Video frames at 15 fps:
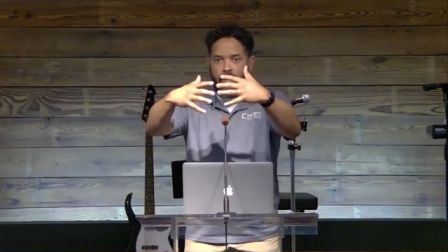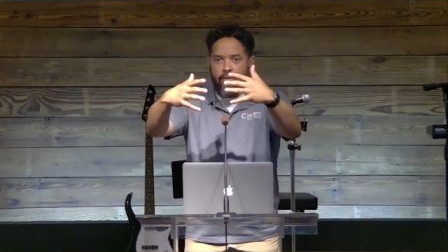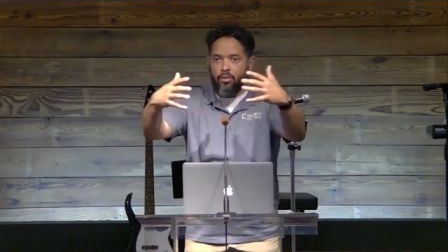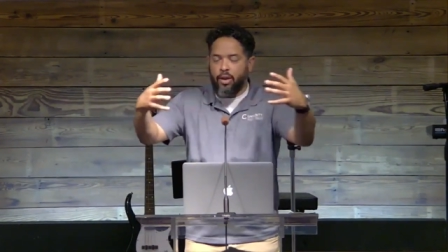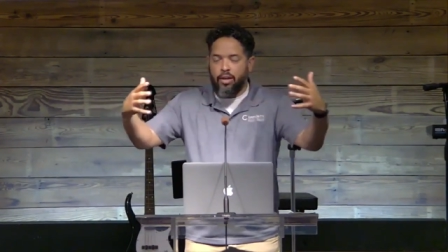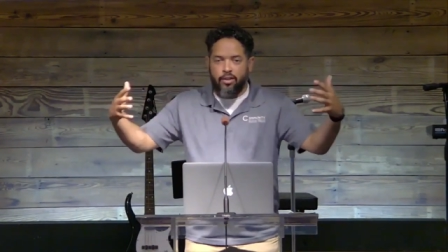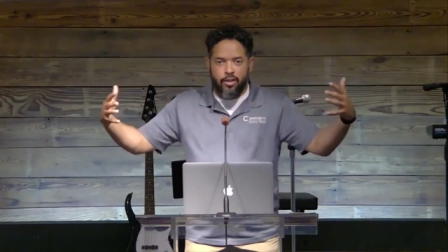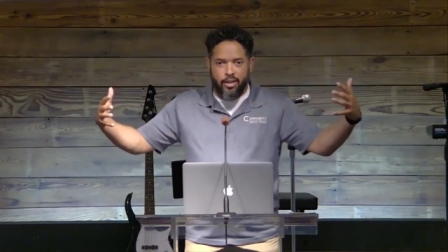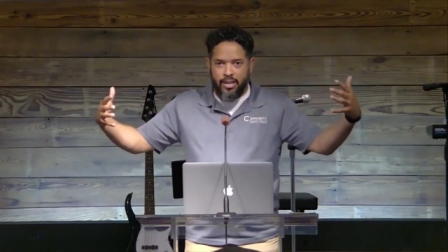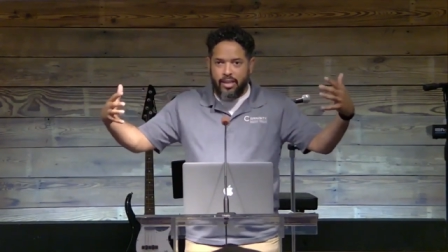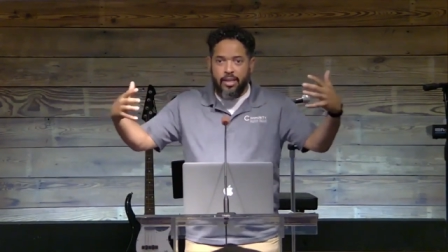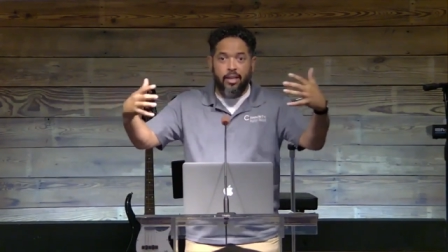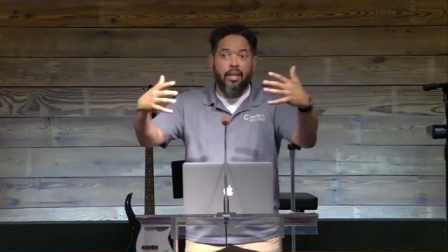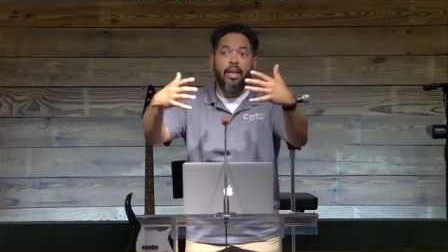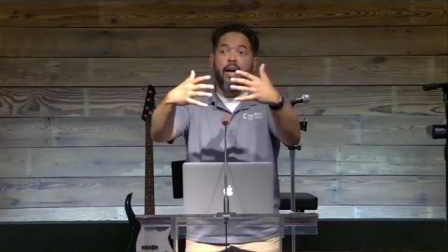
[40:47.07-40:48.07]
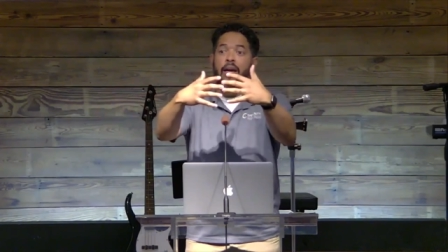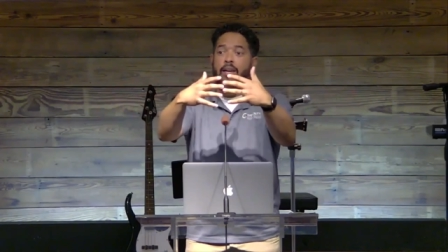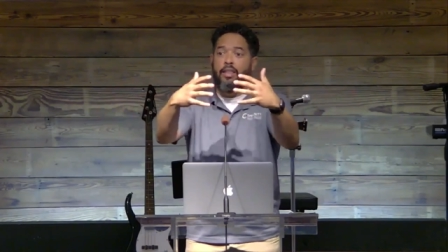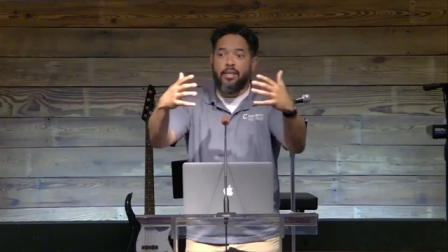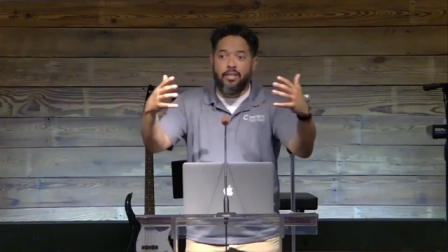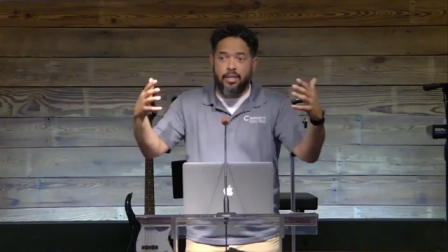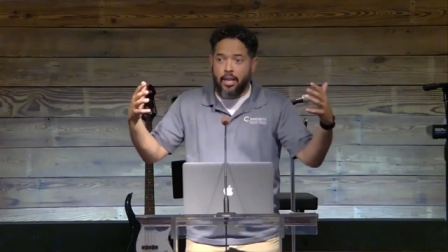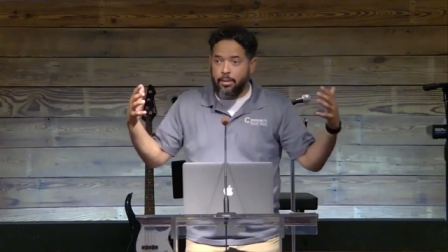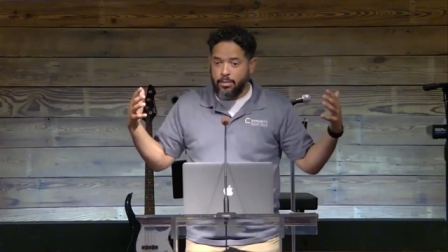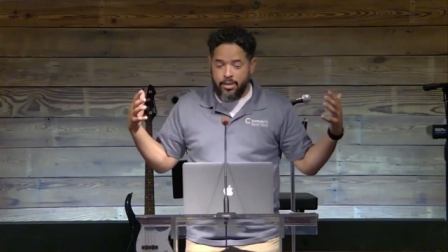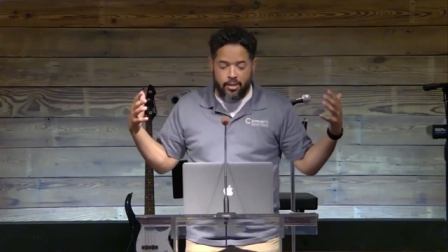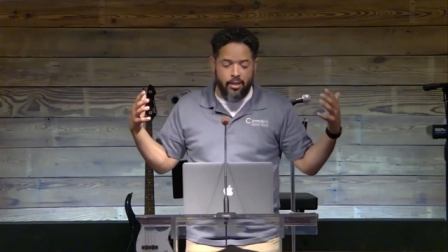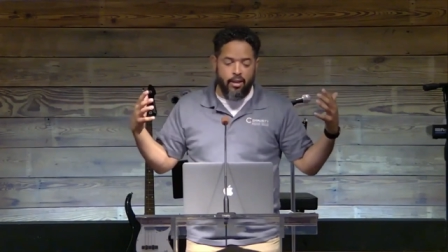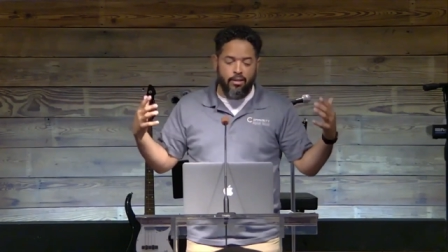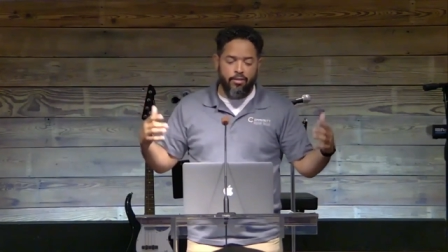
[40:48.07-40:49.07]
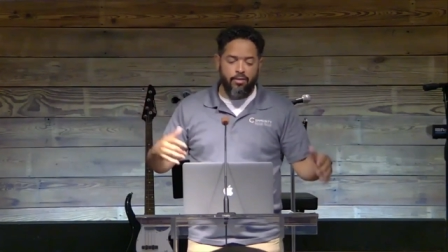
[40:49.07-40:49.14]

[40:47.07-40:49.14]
right? You're going to get a lot of the same stuff